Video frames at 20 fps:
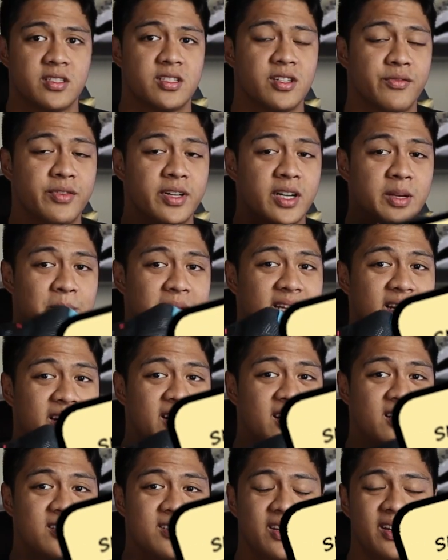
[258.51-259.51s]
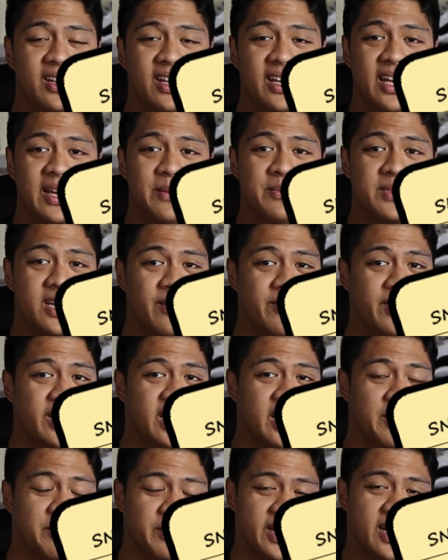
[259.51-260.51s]
So for the materials on the Dame
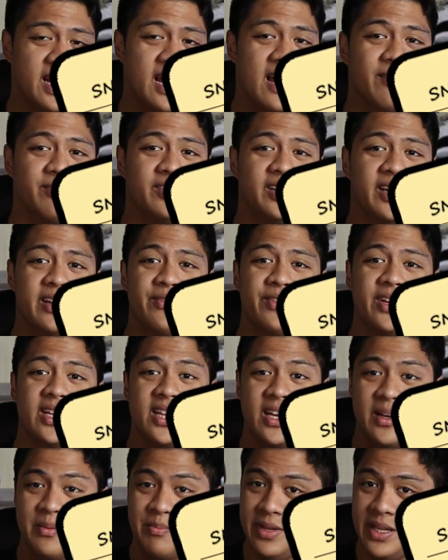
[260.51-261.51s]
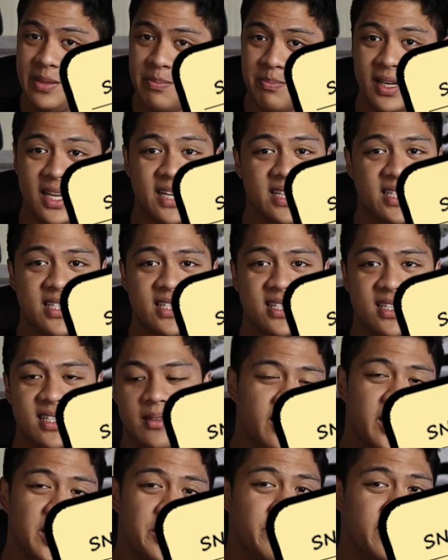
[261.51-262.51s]
7, I'm gonna have to give it a B+.
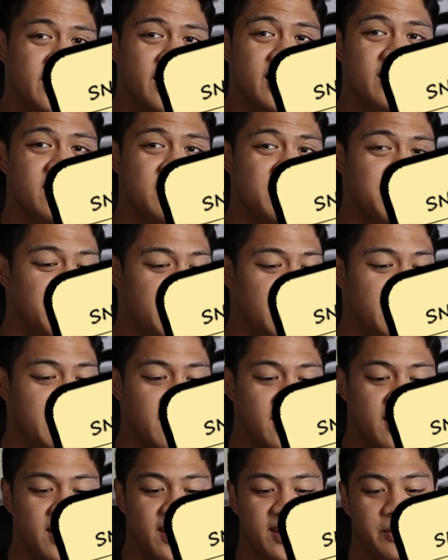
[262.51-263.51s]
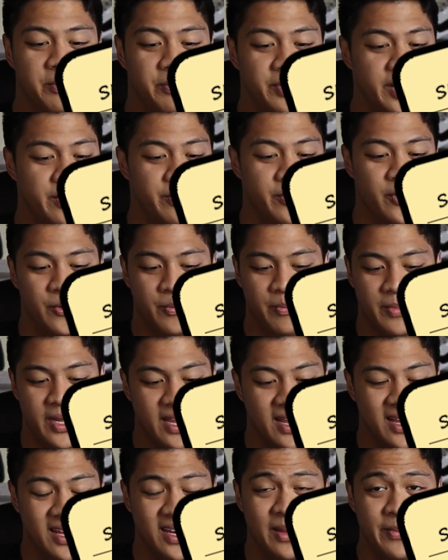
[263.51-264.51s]
The materials really aren't premium by
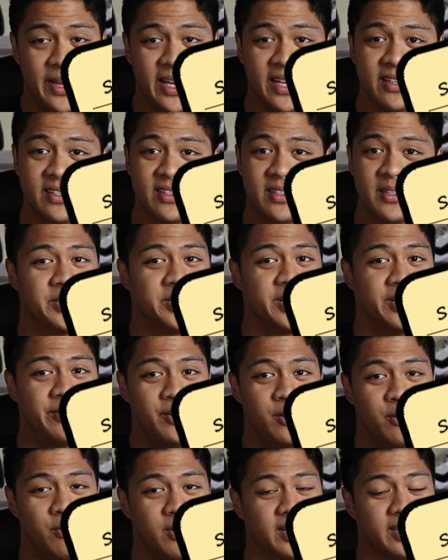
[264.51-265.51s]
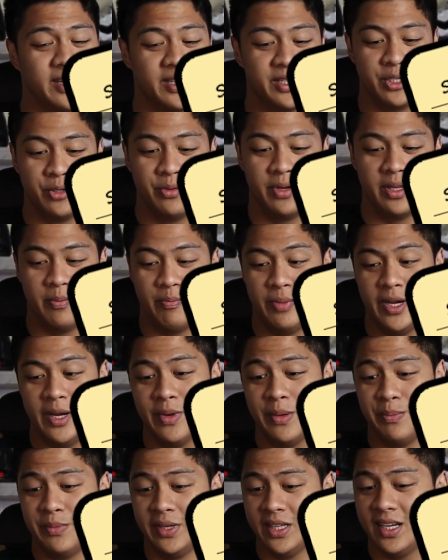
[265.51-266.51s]
any means, so if you want a shoe with
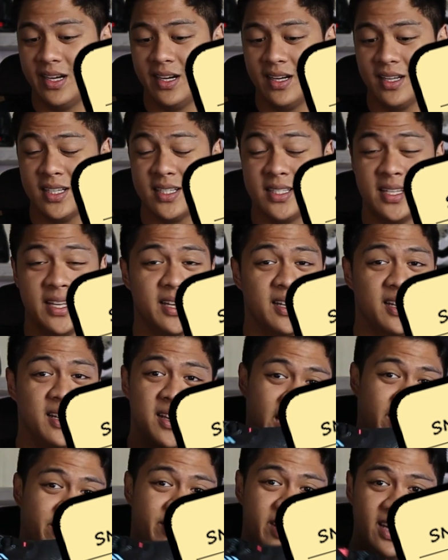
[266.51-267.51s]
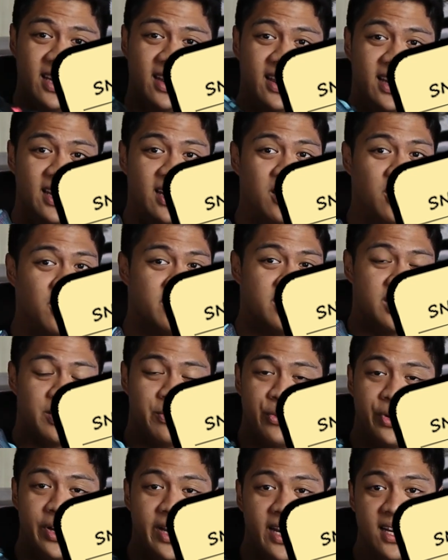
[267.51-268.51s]
premium materials, then definitely look
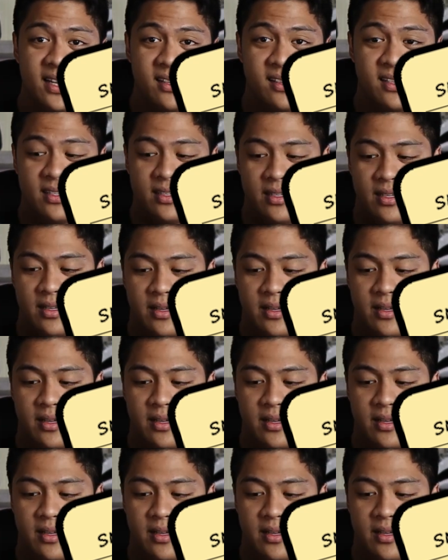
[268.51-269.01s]
somewhere else.